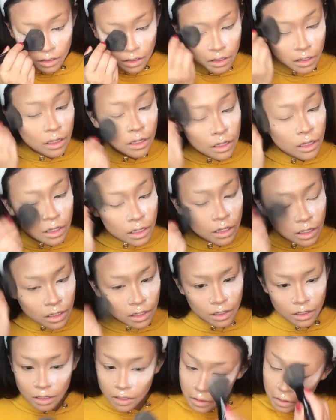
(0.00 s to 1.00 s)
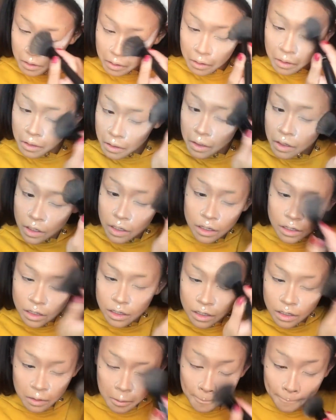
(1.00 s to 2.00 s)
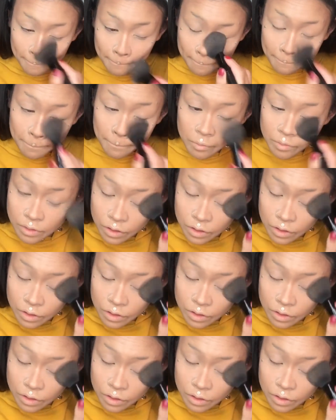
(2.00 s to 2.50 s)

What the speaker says: I feel her. I feel that, you know?